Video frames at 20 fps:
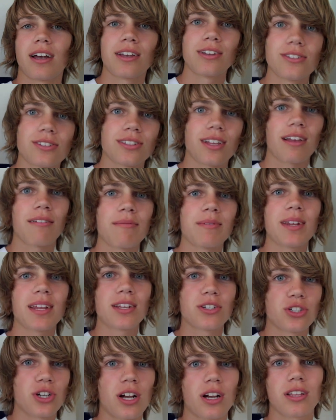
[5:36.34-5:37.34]
used to, I've been getting
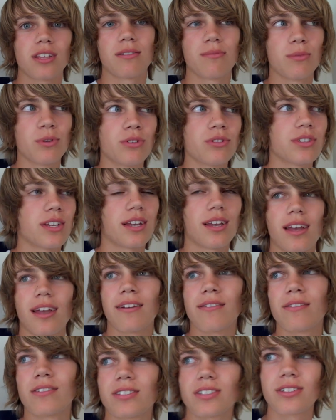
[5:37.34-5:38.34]
chocolate moods
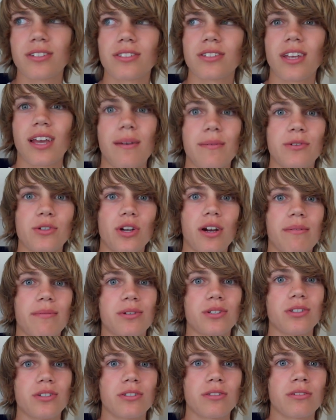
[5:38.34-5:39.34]
every single time Jamba
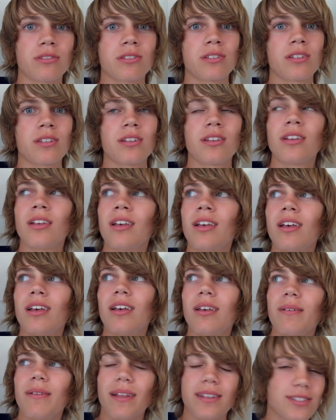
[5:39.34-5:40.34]
Juice. That's the only one you ever.
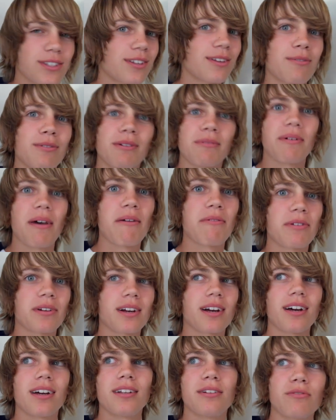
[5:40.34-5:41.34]
That's the only one I've ever
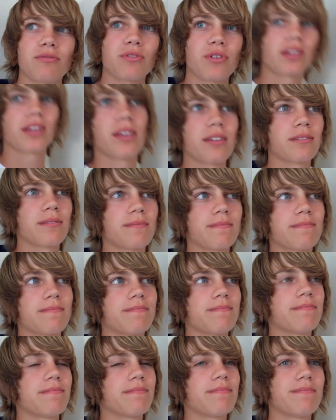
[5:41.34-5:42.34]
gotten for like
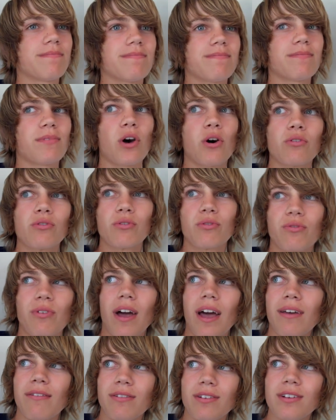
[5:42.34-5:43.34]
over
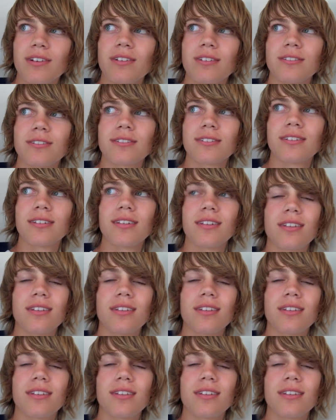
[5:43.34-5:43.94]
five years.